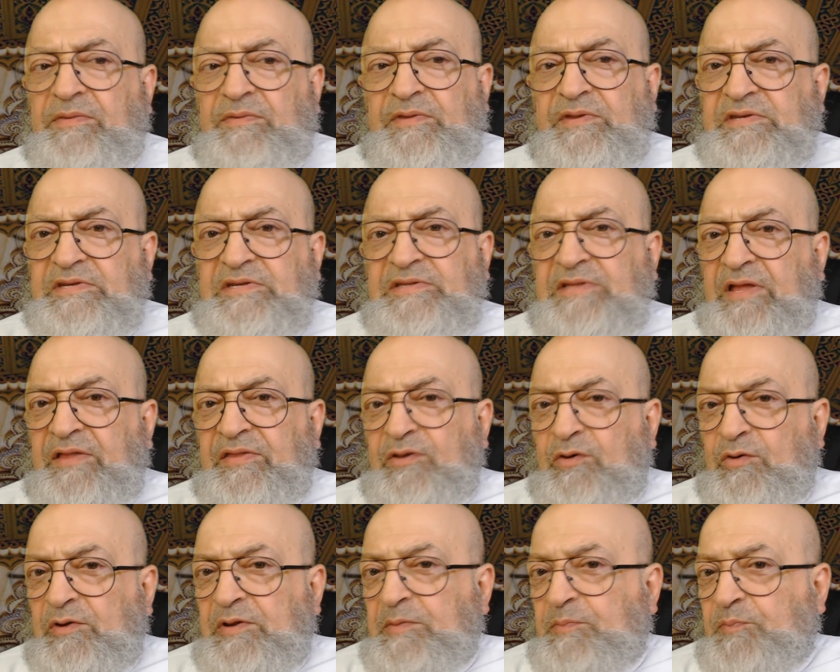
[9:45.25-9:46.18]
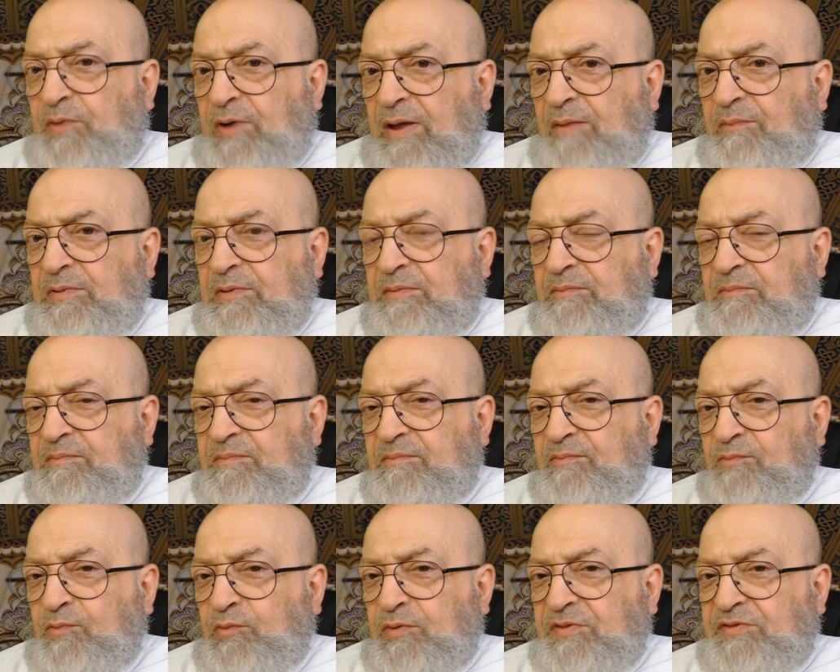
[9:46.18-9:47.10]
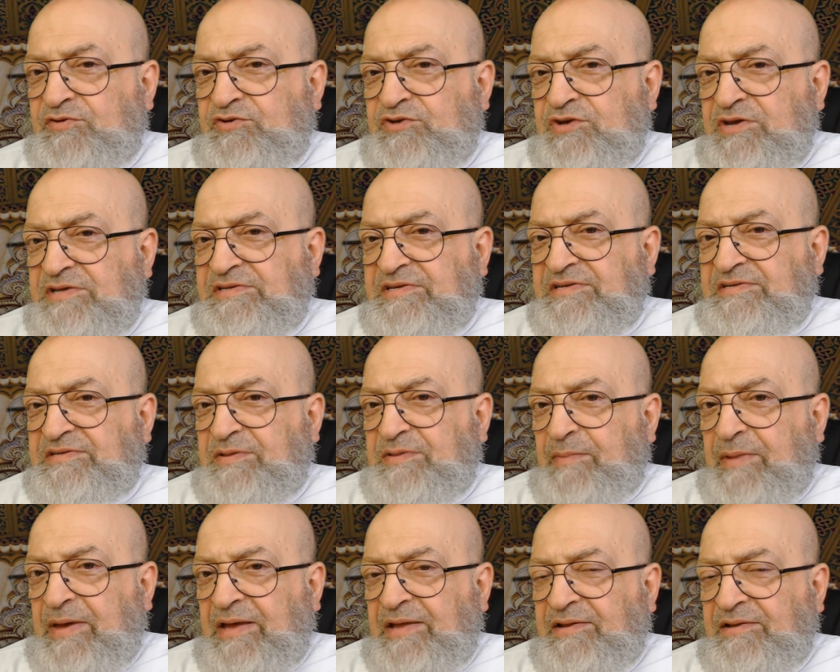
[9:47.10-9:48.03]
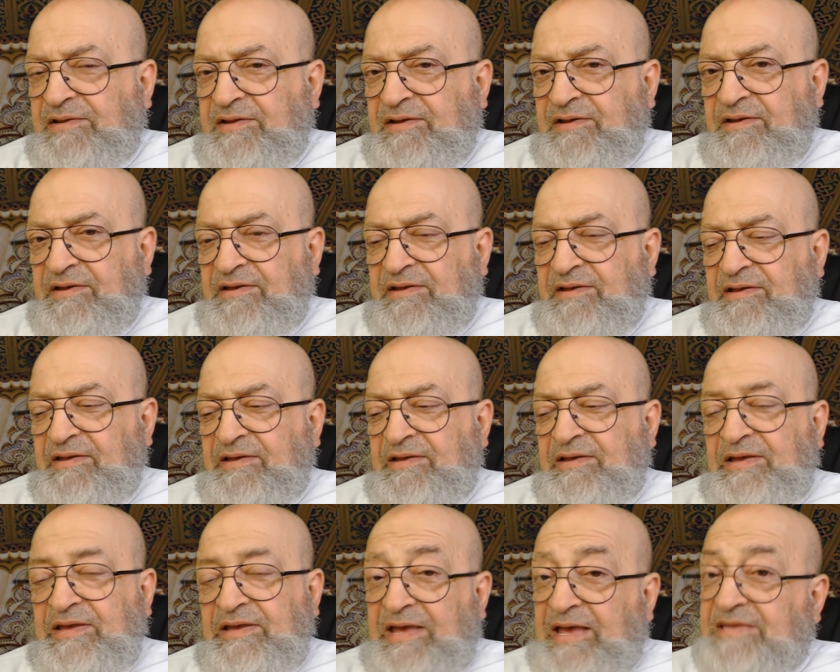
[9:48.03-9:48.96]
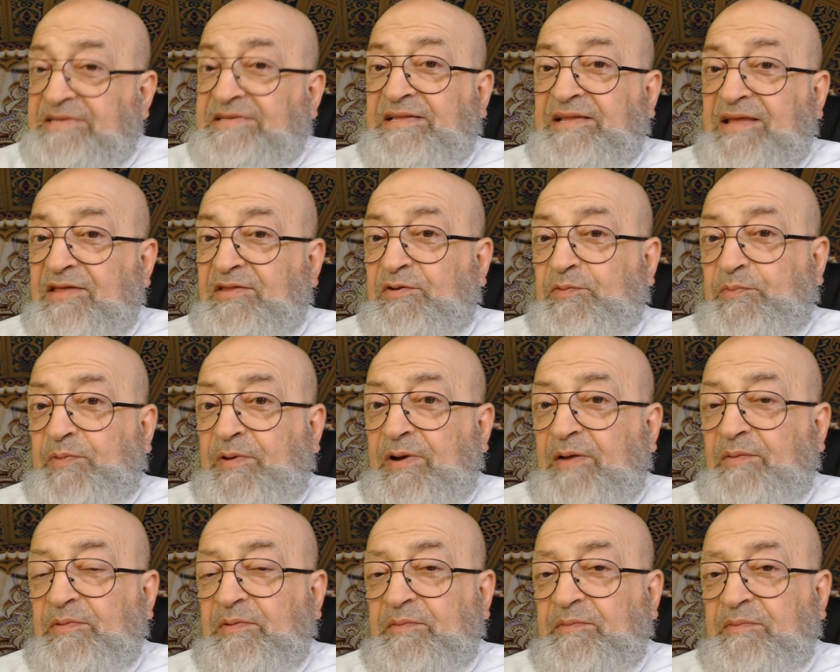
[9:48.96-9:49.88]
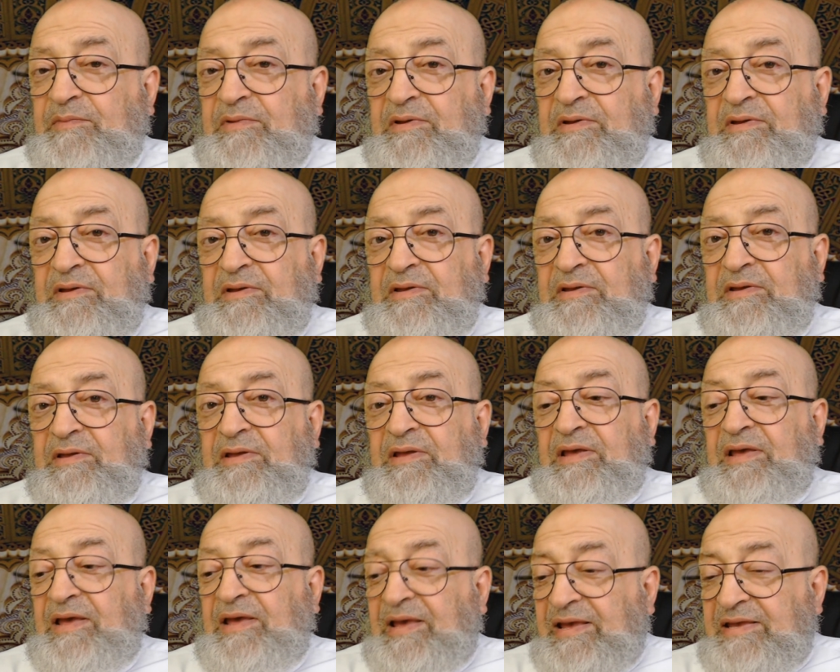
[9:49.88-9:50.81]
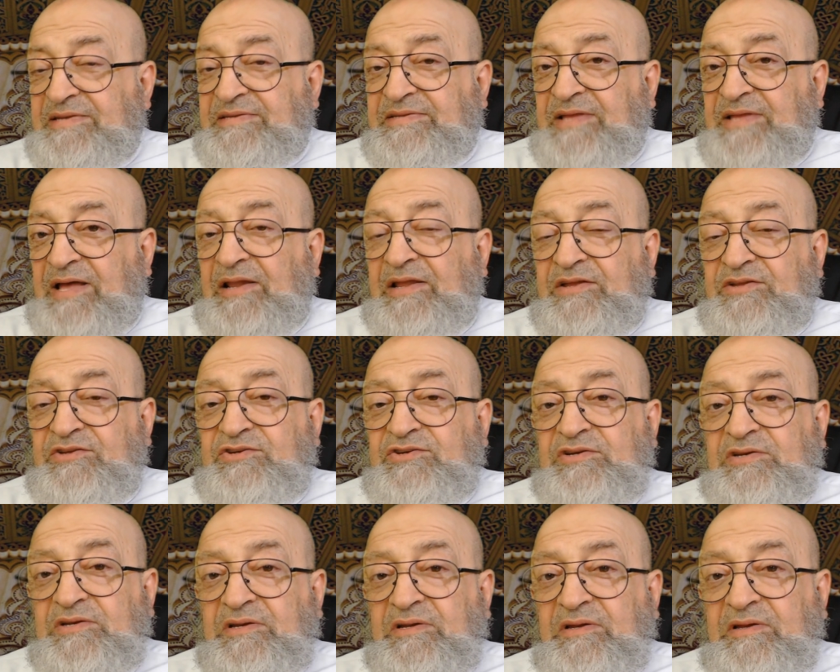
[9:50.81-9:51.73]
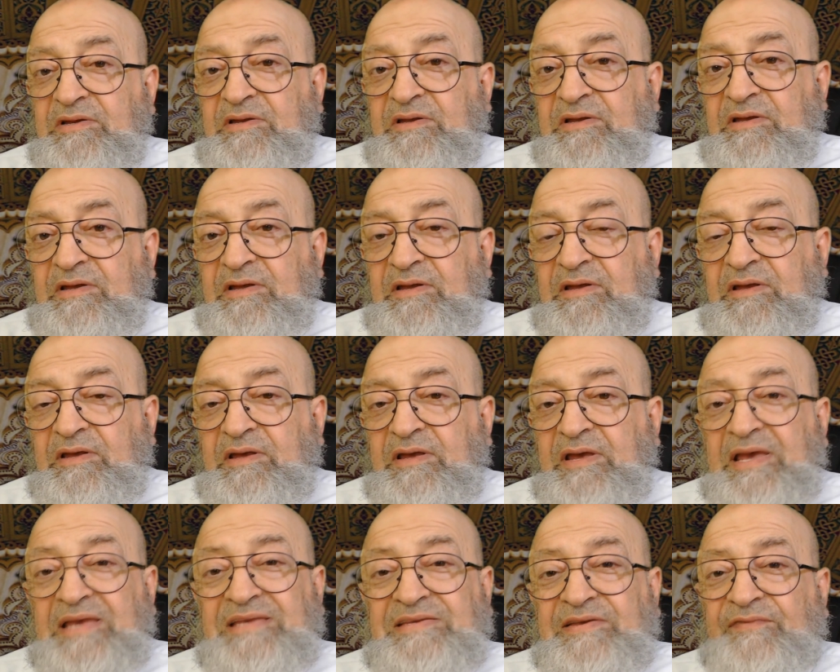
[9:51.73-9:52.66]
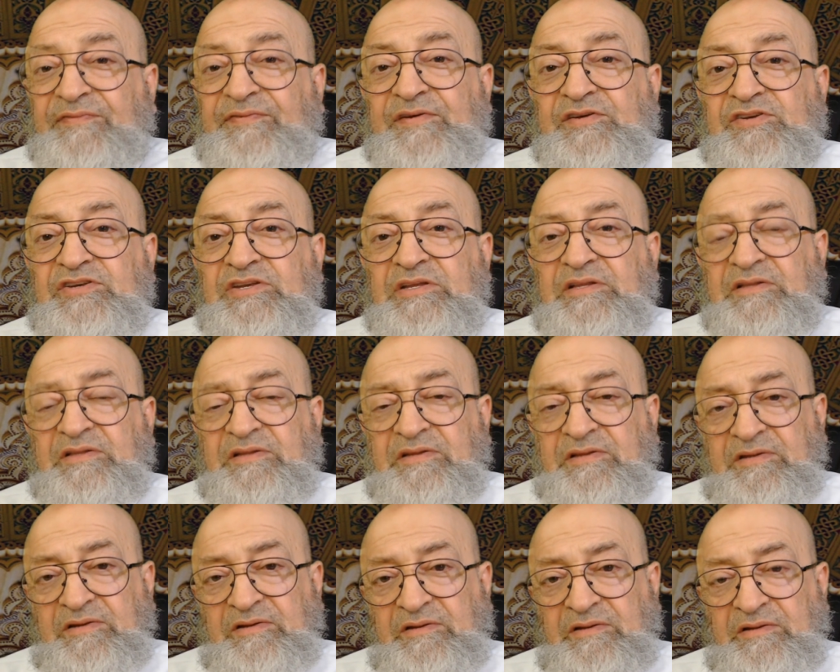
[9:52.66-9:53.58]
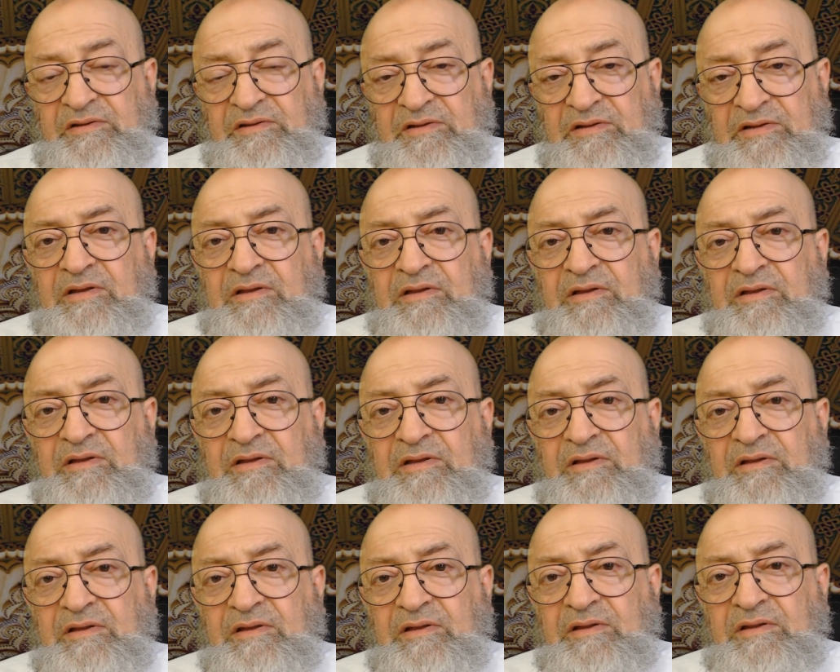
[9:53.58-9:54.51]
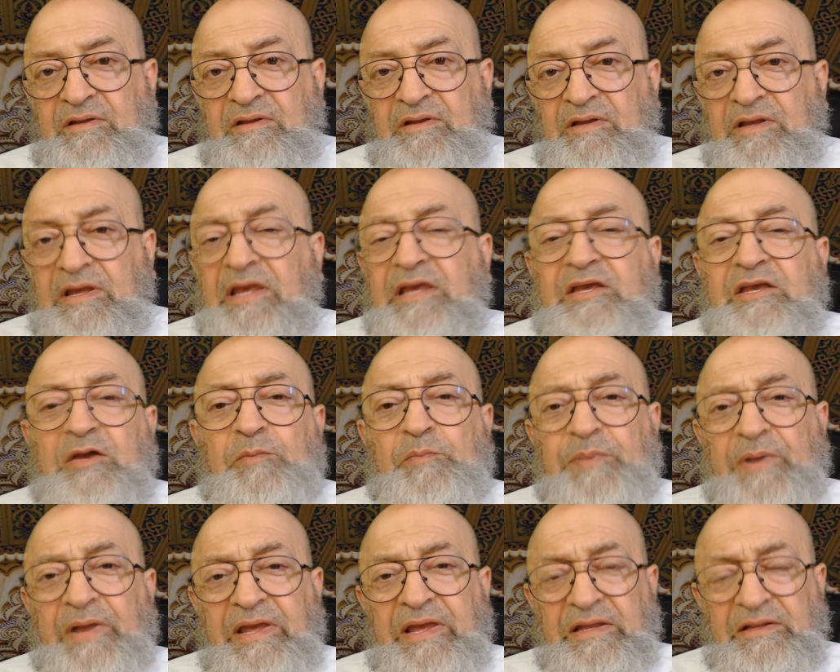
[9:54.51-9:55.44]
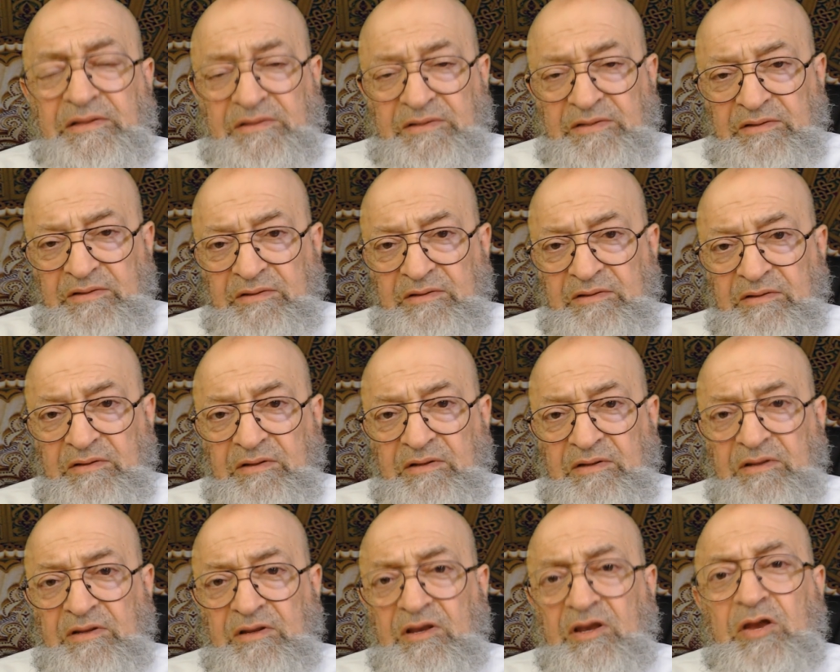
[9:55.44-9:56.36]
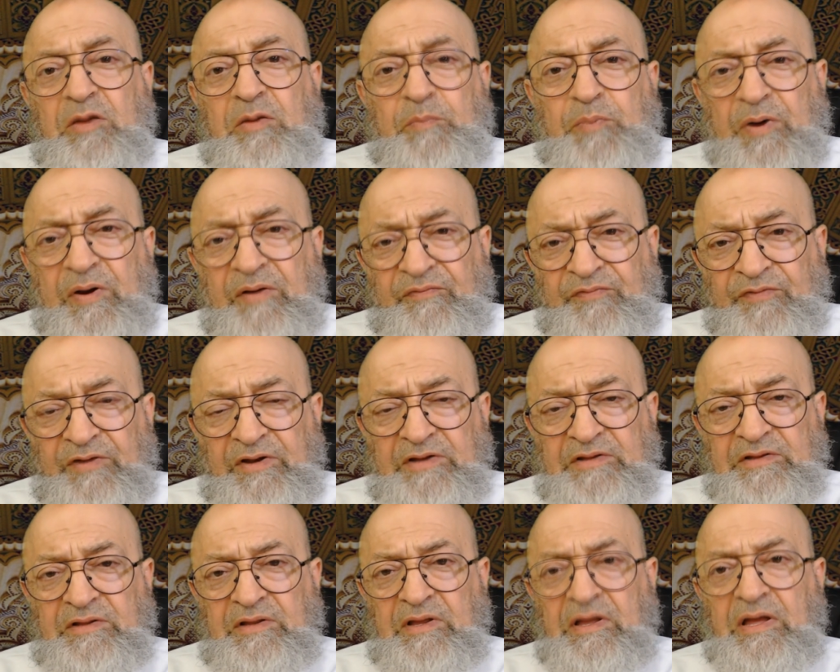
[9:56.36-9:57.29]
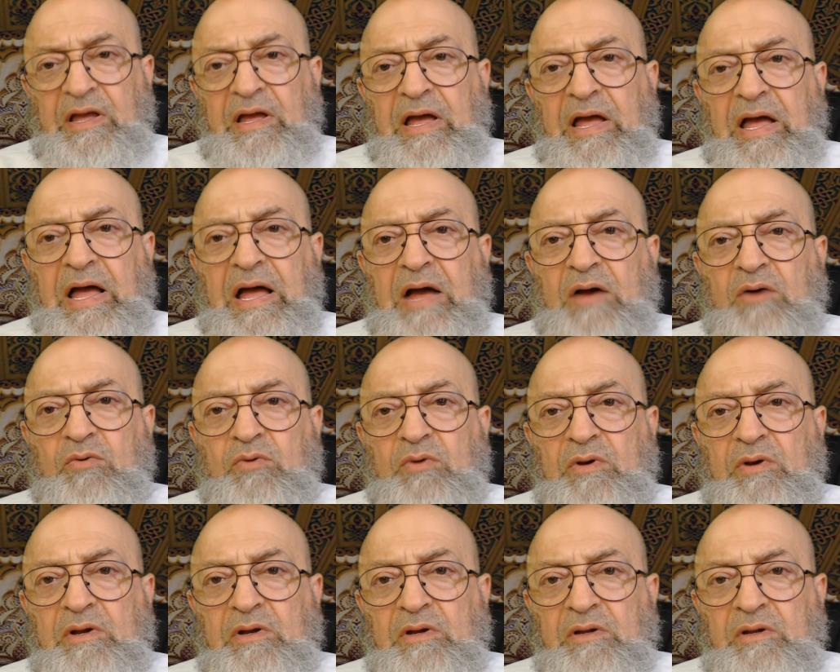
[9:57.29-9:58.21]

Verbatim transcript: this is not the only problem with Jesus, the man. He has another problem. His knowledge is efficient incomplete, imperfect. How?